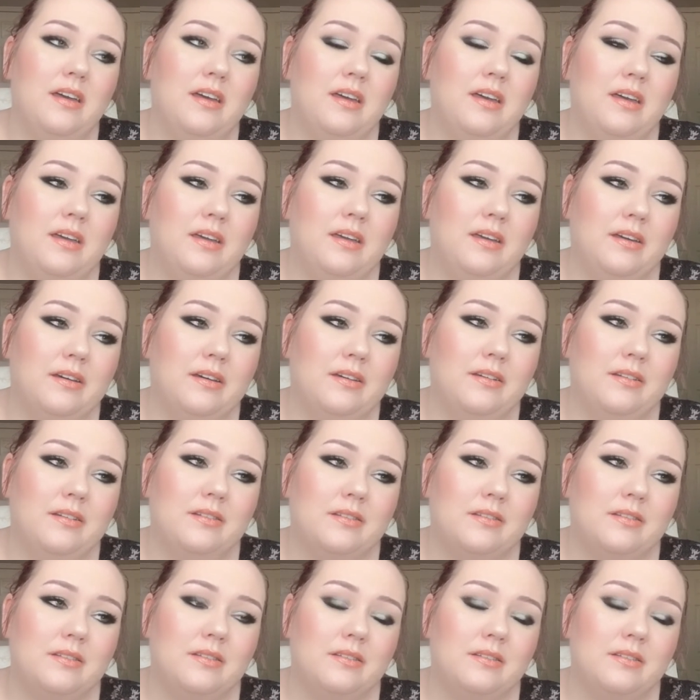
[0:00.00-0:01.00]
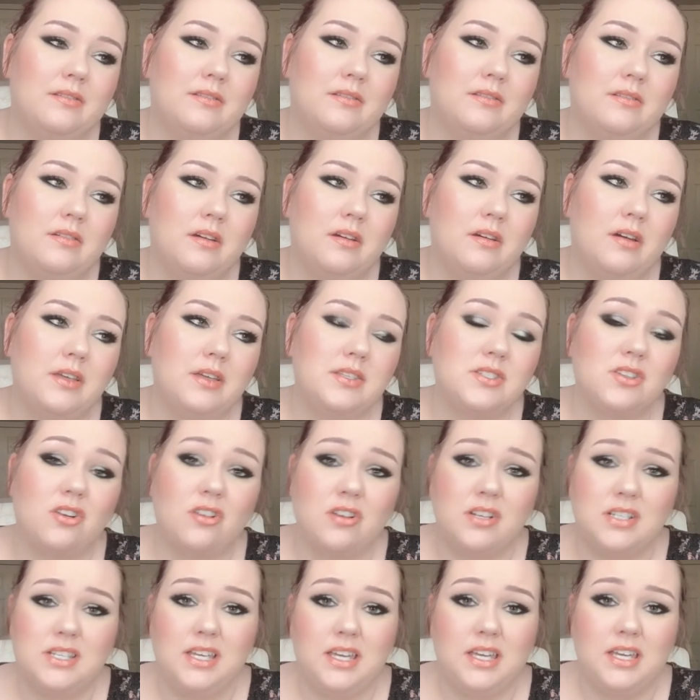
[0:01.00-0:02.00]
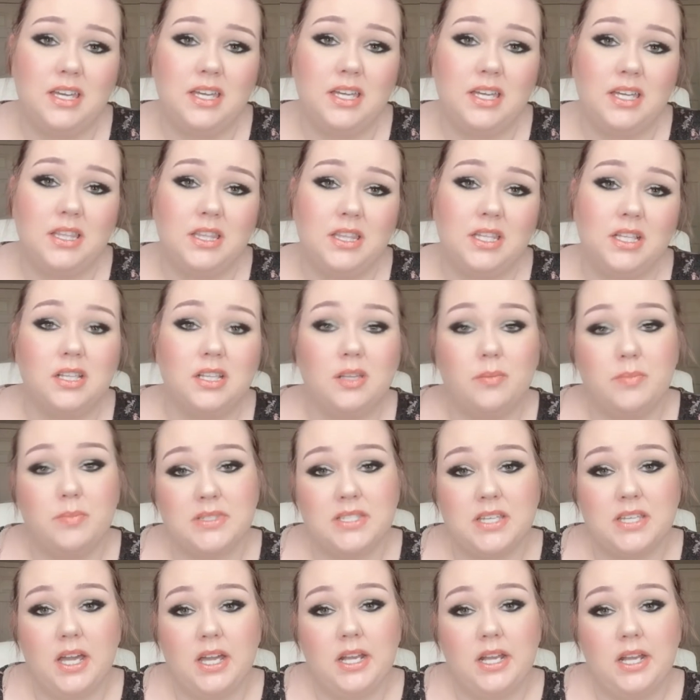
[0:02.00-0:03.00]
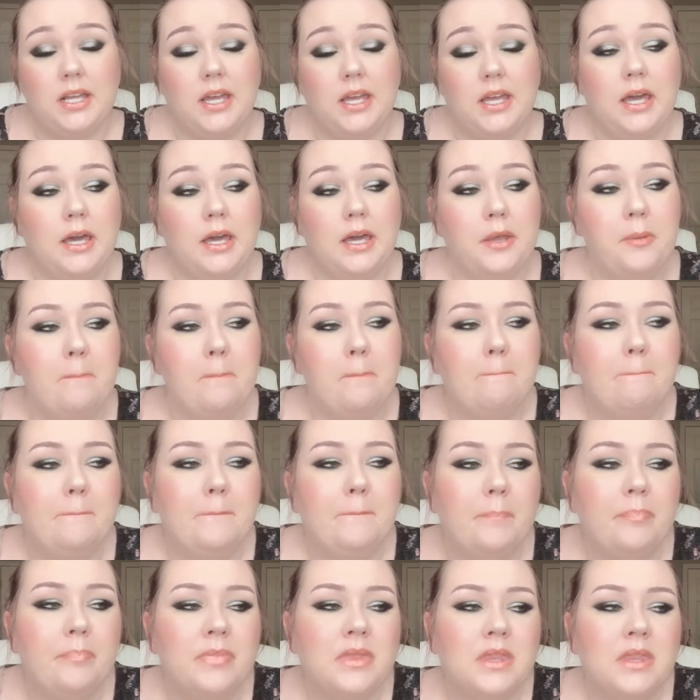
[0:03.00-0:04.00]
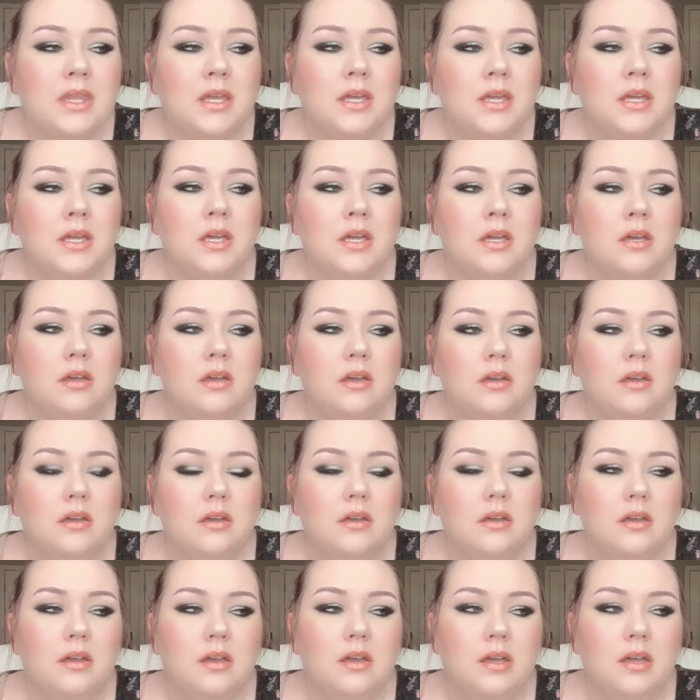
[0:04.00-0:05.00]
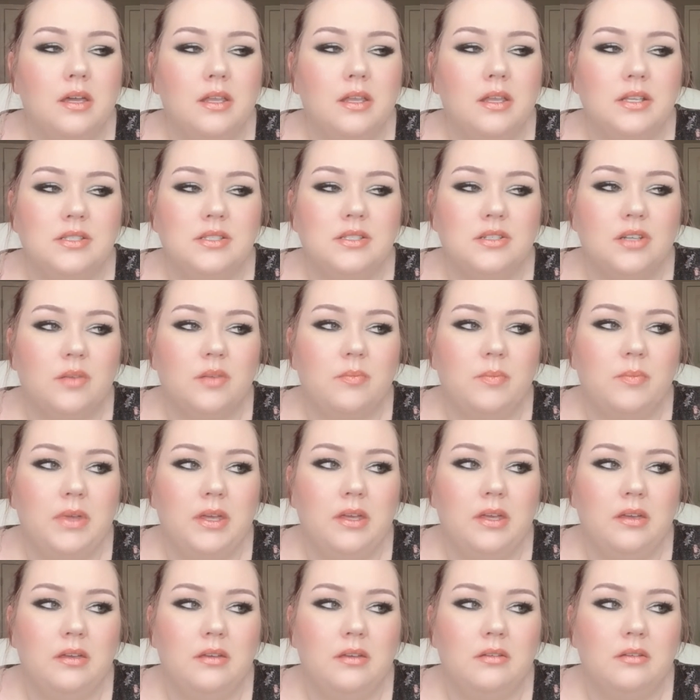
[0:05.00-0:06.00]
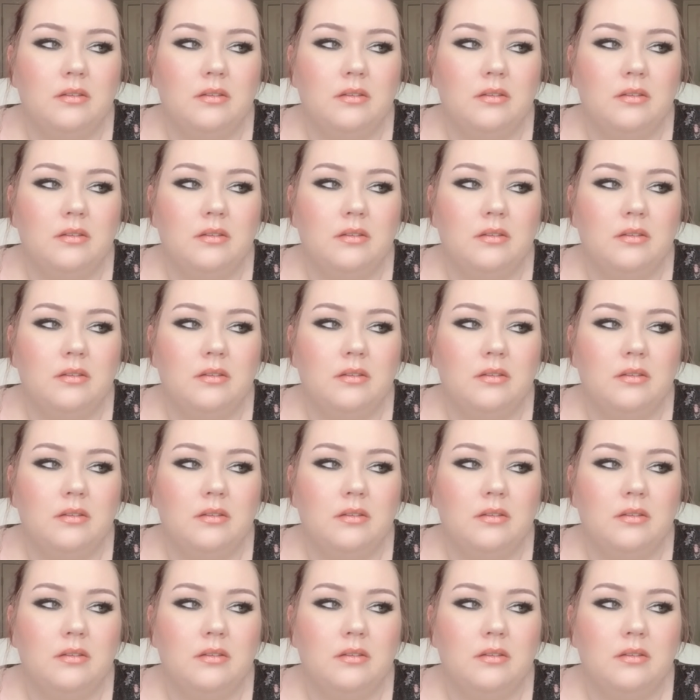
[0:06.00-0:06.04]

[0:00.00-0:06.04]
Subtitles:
and I started taking the glipizide again, and it took me